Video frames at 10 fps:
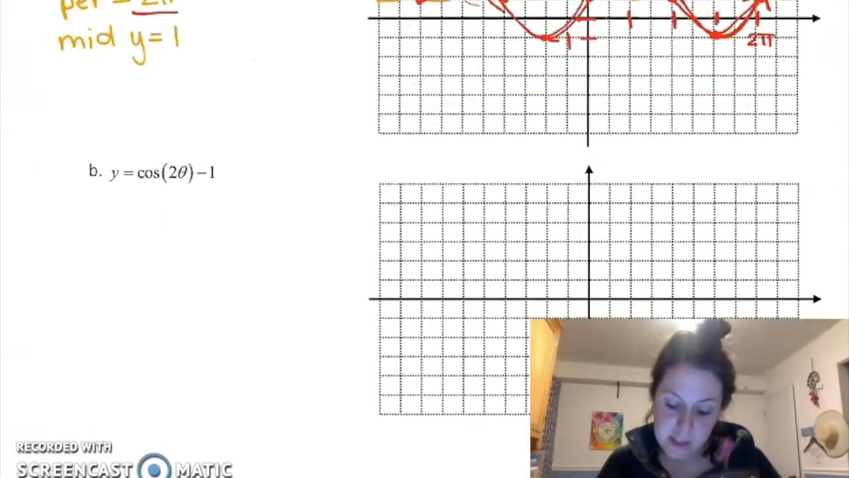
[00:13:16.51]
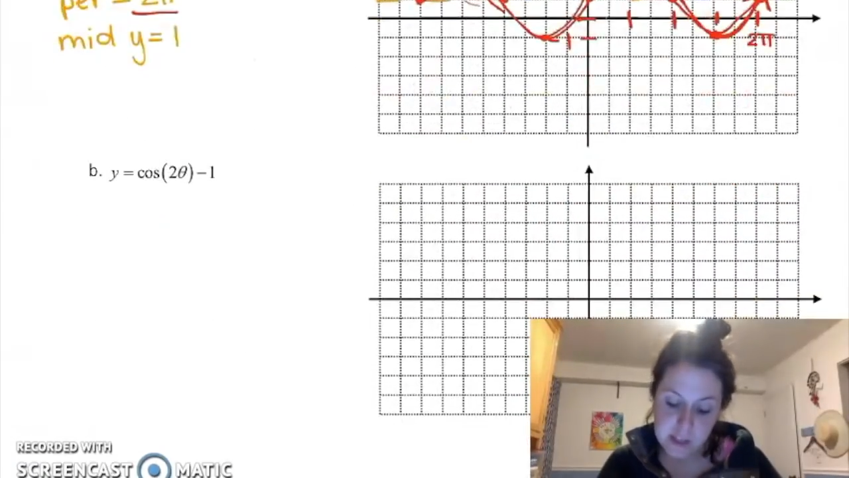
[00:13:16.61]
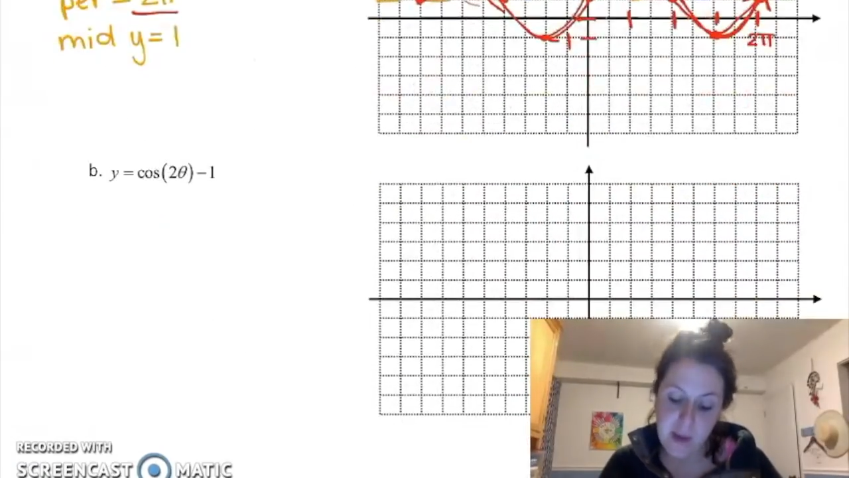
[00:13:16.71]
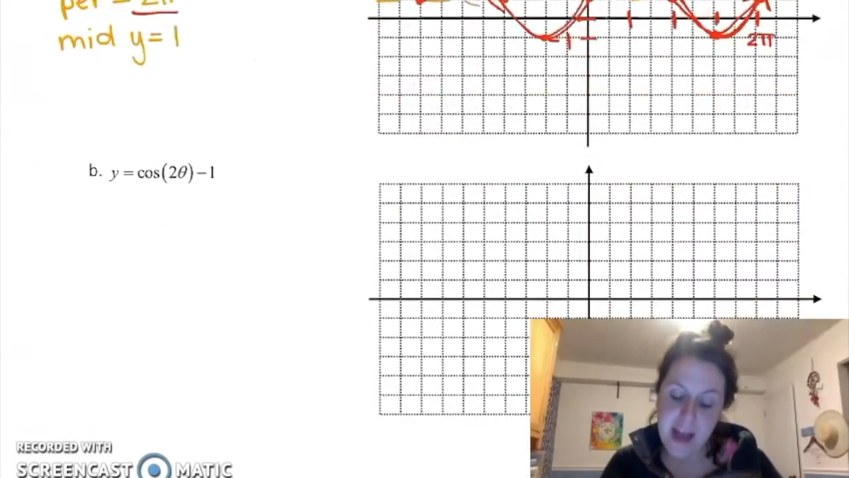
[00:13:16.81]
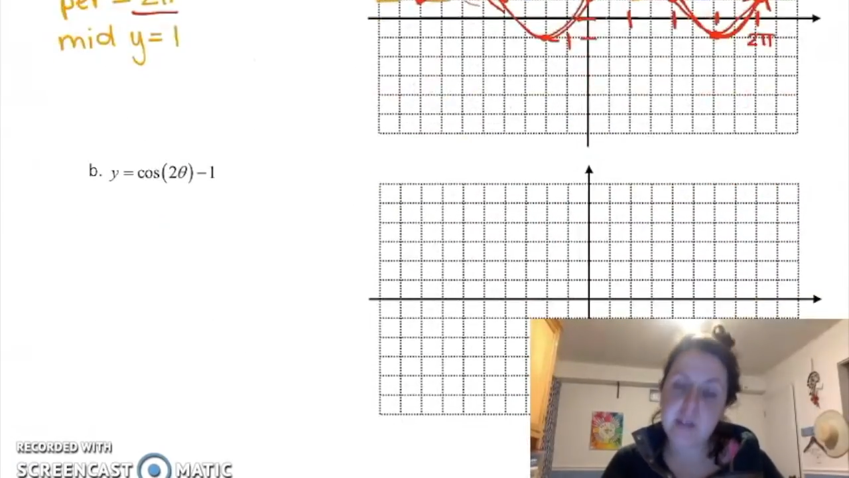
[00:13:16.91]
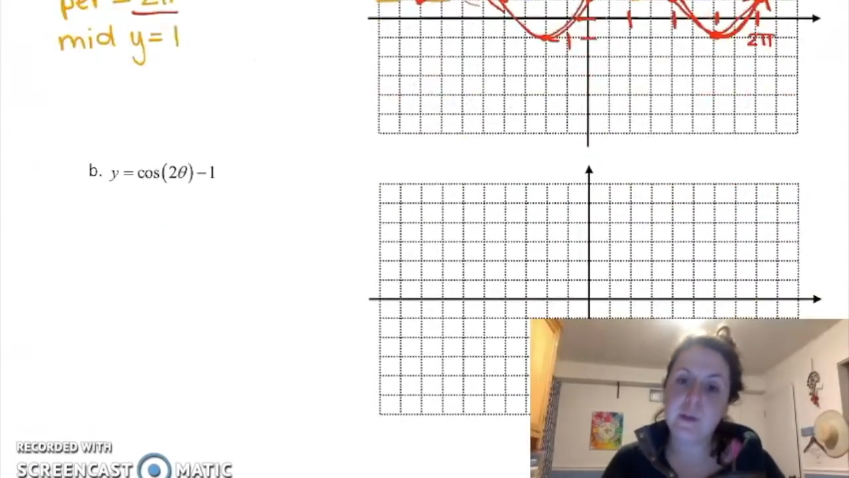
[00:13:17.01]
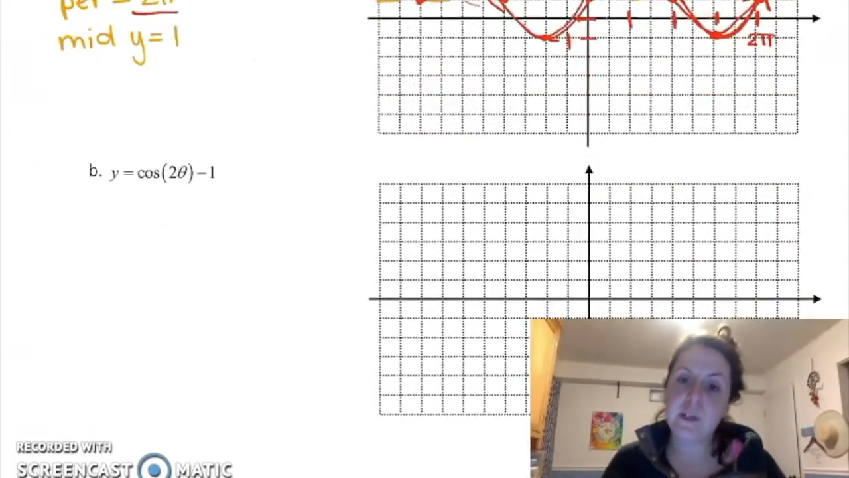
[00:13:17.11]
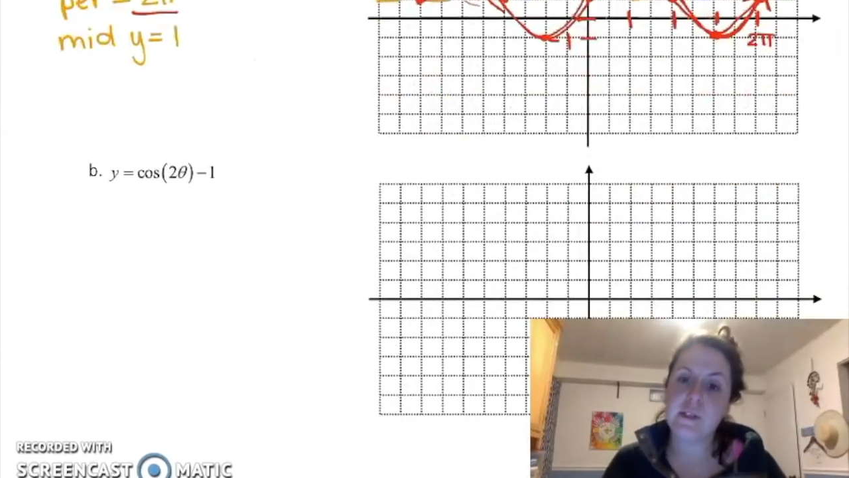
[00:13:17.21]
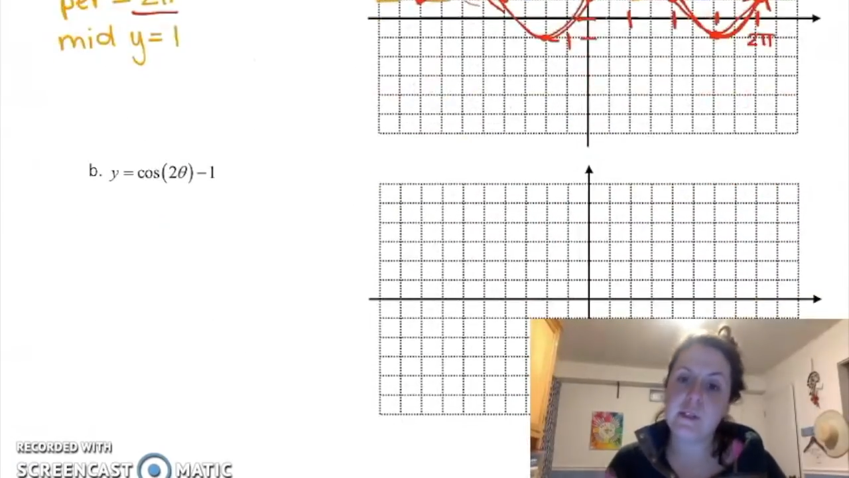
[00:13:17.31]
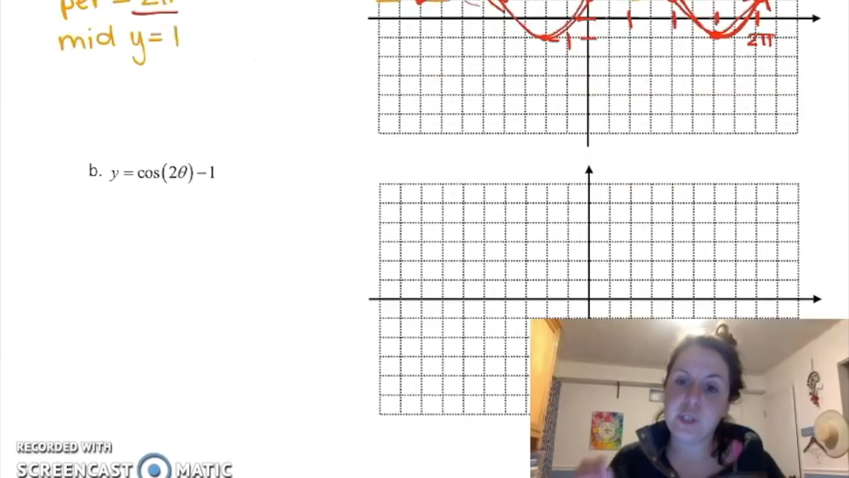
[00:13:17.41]
So y
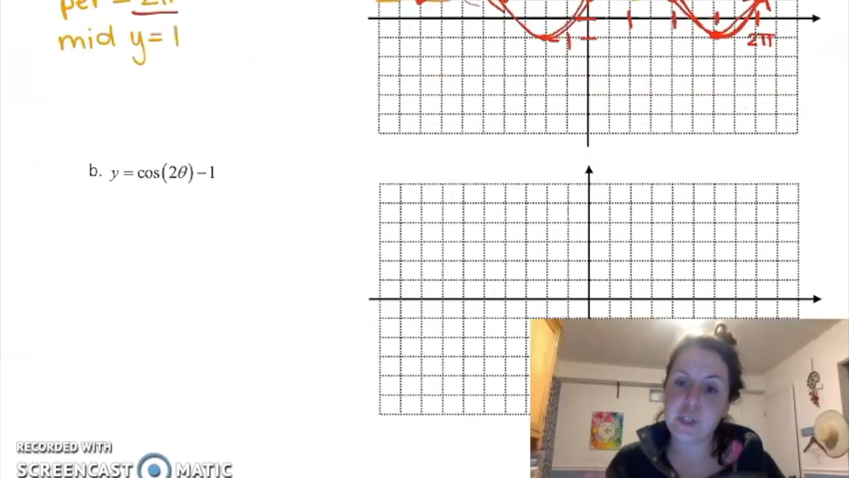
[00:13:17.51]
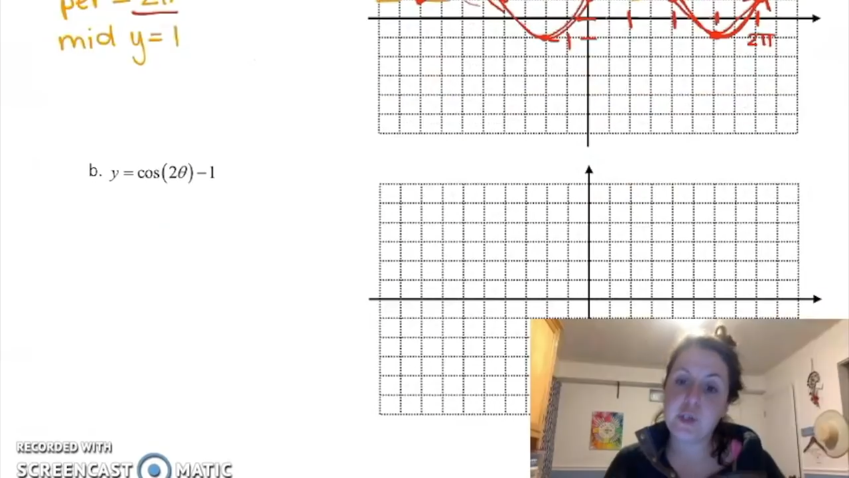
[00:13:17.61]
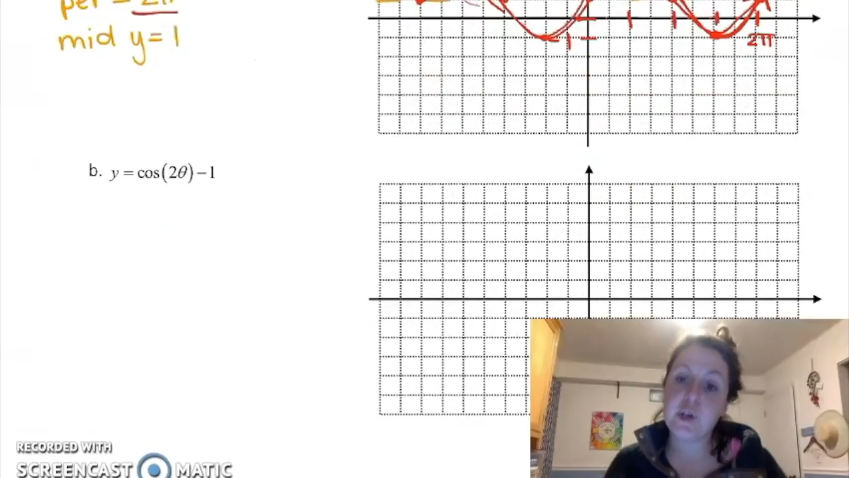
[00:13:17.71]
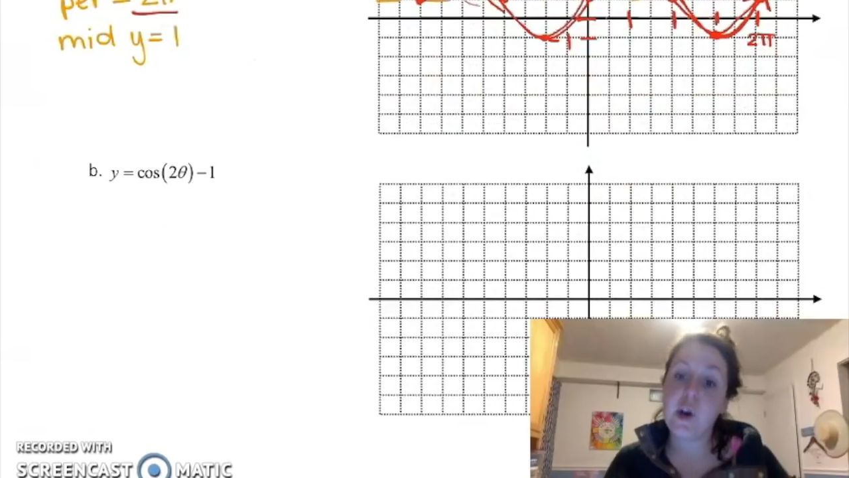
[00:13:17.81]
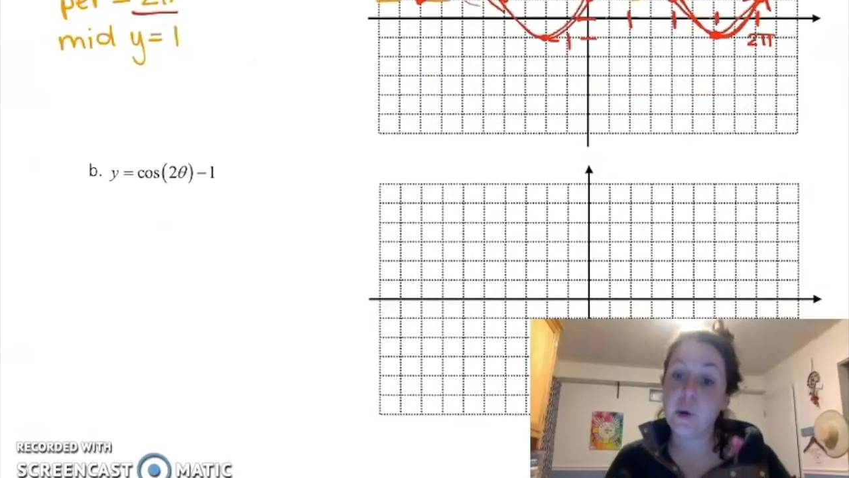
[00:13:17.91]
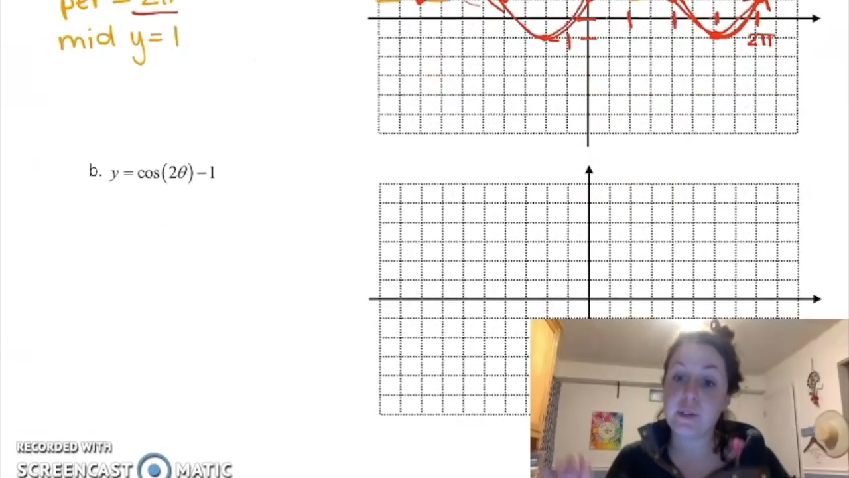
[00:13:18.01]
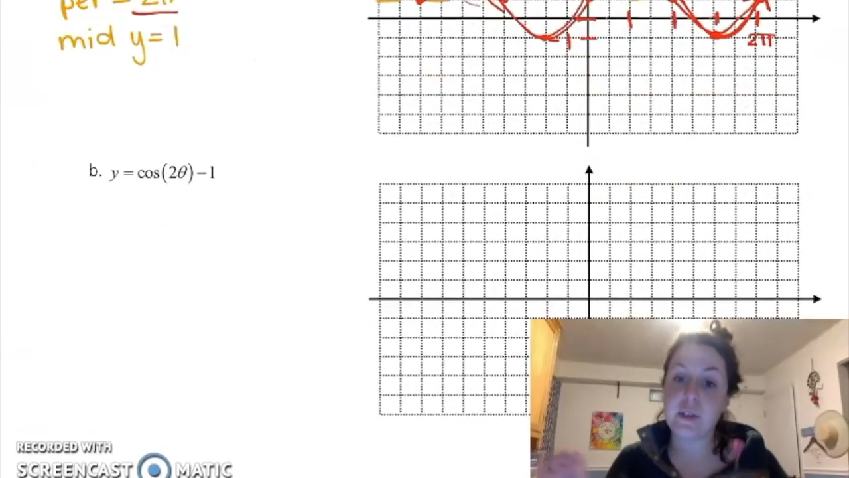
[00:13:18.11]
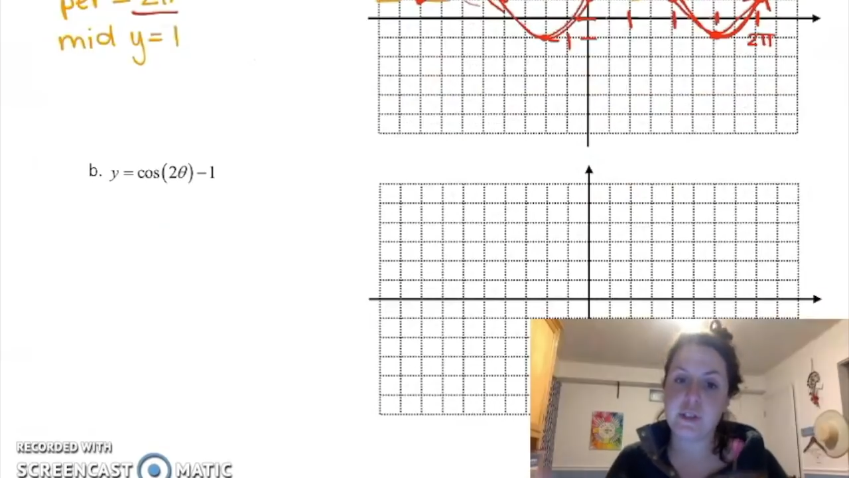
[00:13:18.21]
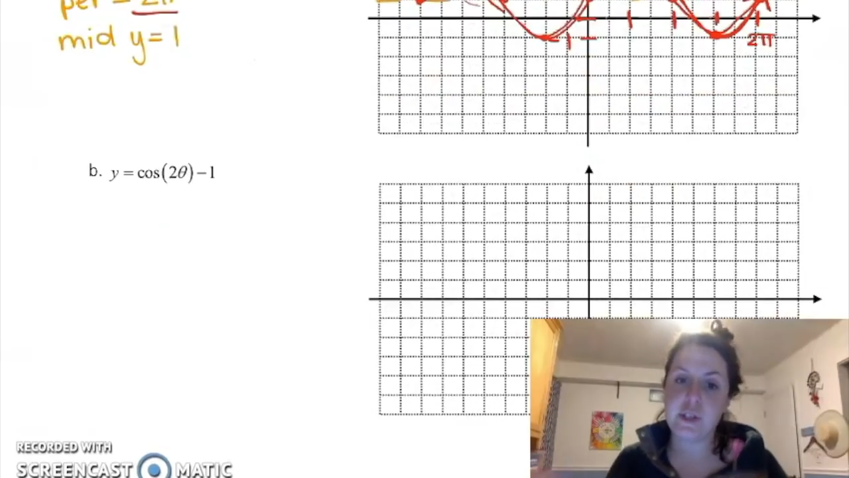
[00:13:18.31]
equals cos